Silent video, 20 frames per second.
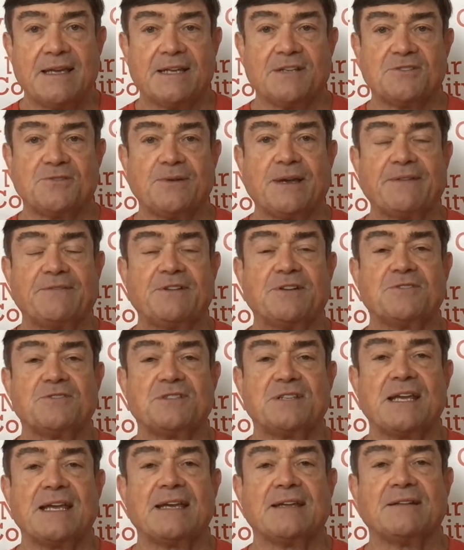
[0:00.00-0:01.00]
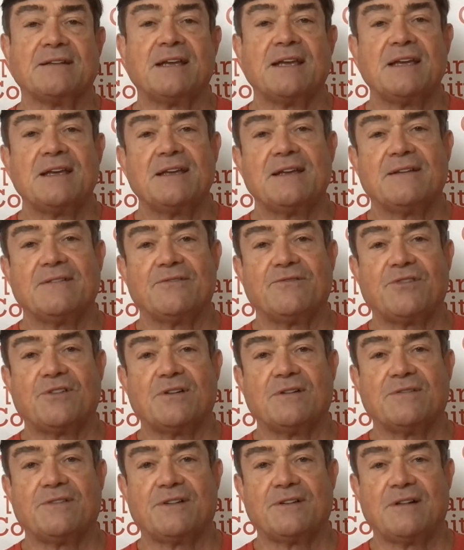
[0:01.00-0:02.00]
And so we have to understand,
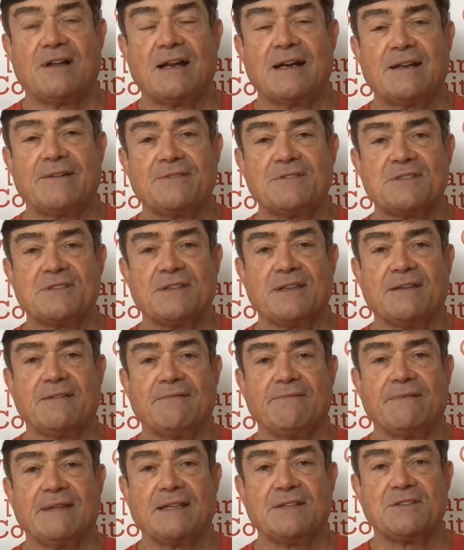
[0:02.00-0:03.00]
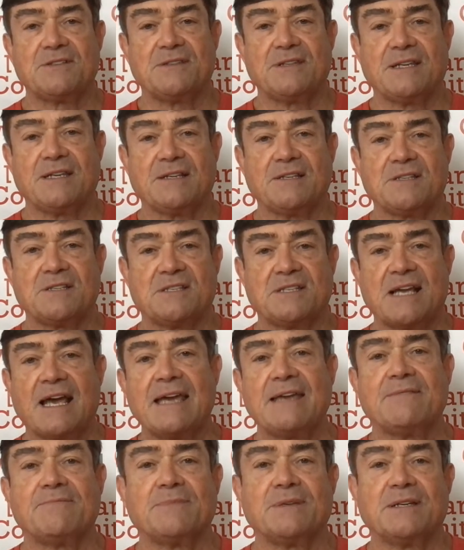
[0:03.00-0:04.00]
for a lot of us, that it's the
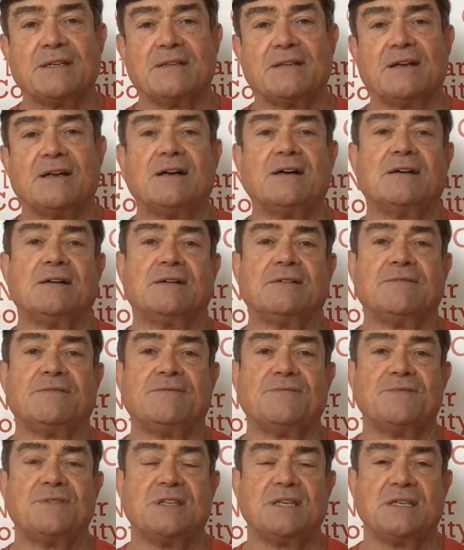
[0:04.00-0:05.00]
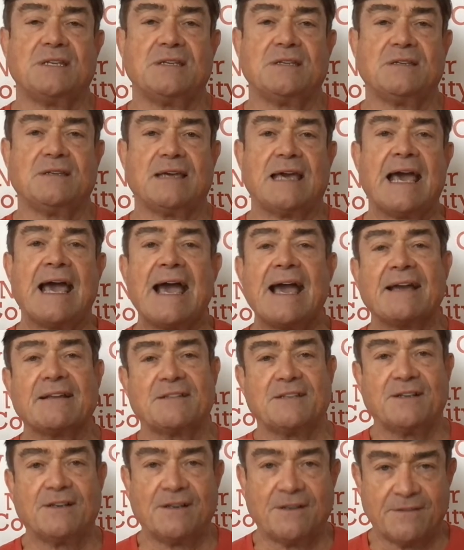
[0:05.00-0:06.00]
excitement of the
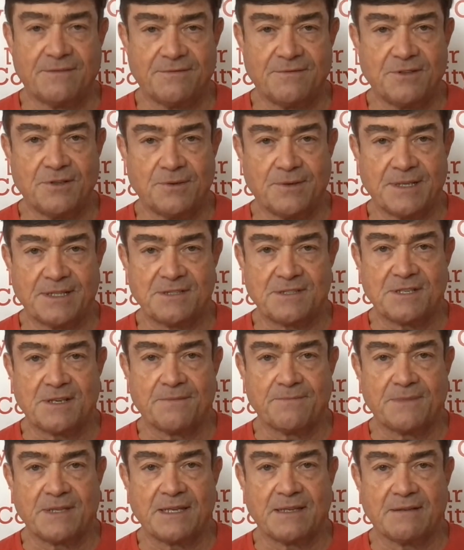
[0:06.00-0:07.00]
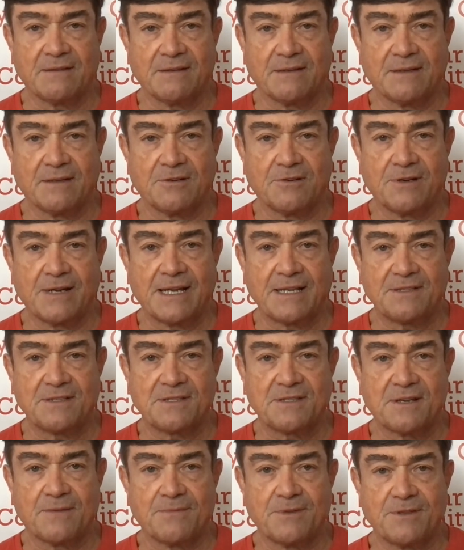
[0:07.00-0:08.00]
act of doing something creates
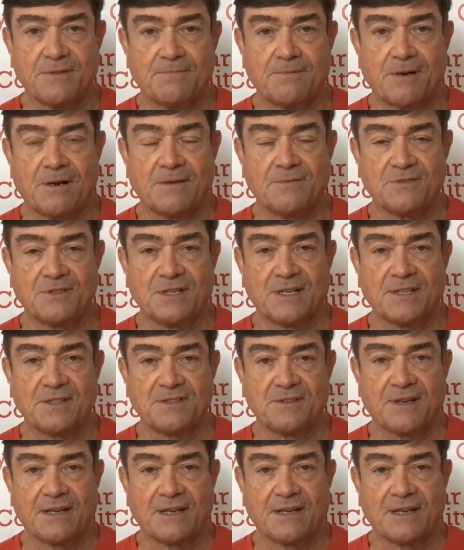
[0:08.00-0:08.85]
some of the problems in us.